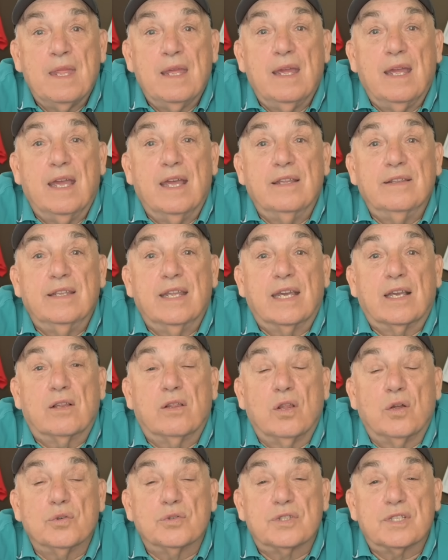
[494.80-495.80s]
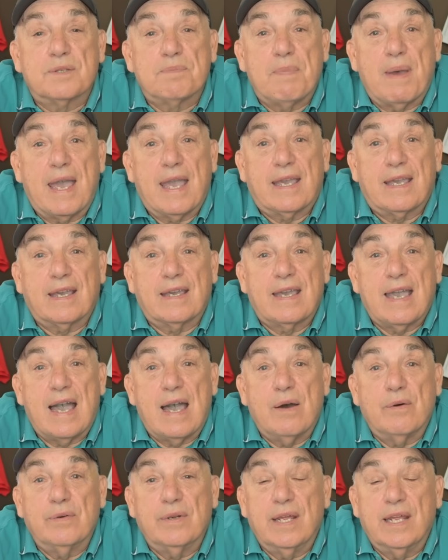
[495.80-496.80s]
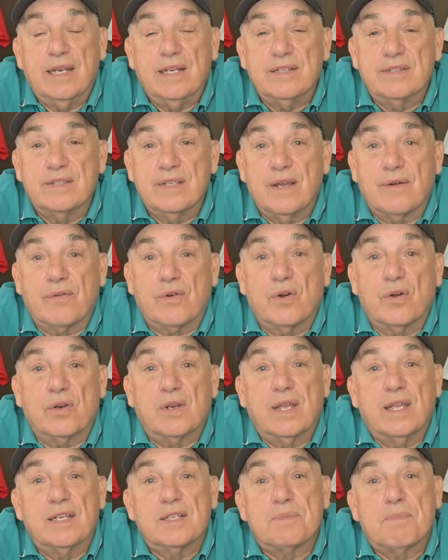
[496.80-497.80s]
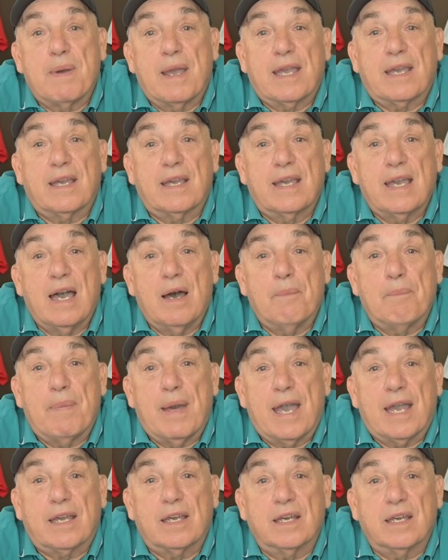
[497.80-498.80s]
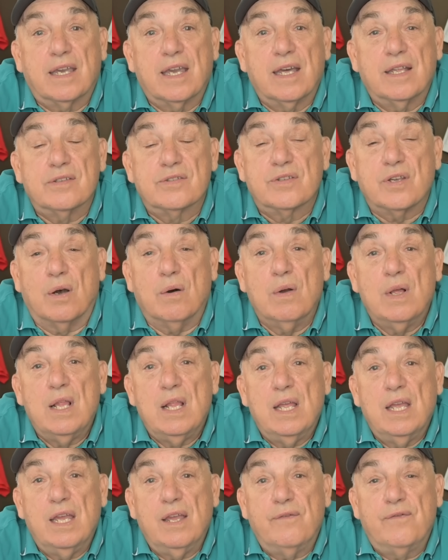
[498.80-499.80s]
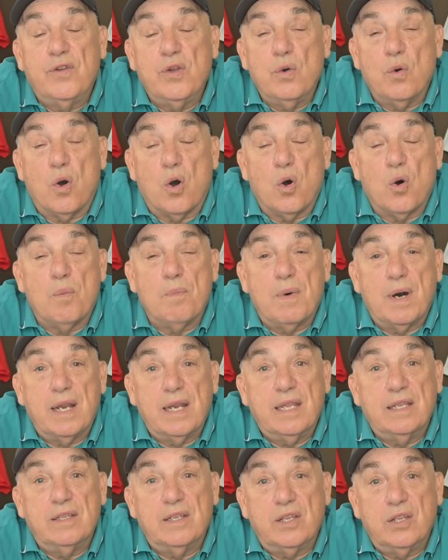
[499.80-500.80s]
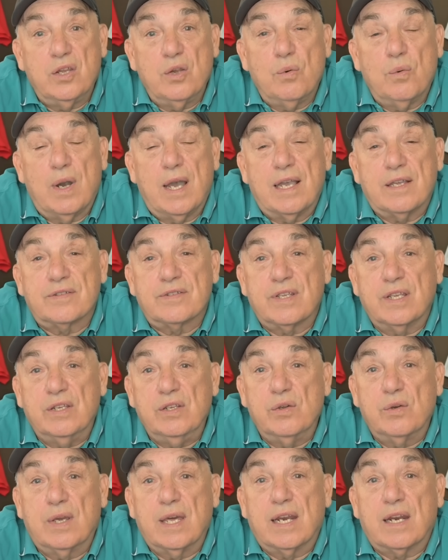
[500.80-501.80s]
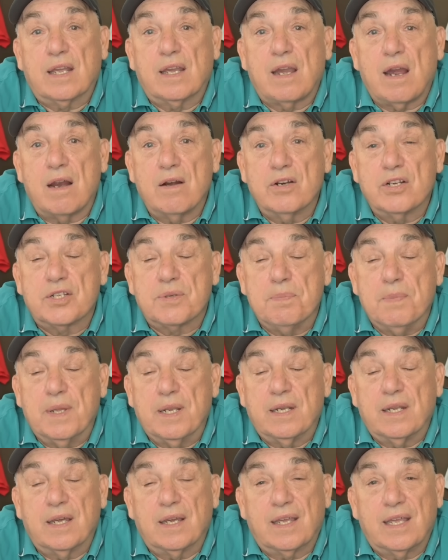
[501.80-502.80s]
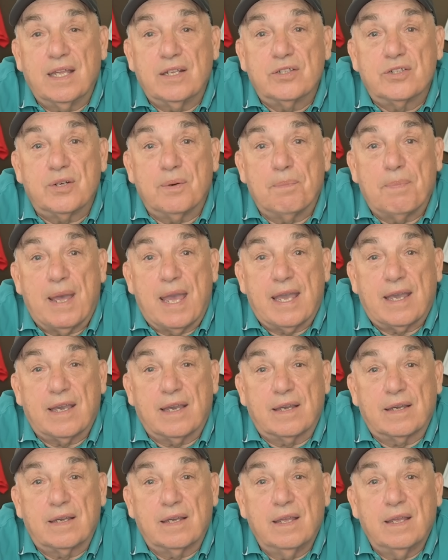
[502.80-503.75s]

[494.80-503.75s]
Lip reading: and they closed his bank account, and he's never going to get his bank account back again. So if you owe money in the US and you get a garnishment against your bank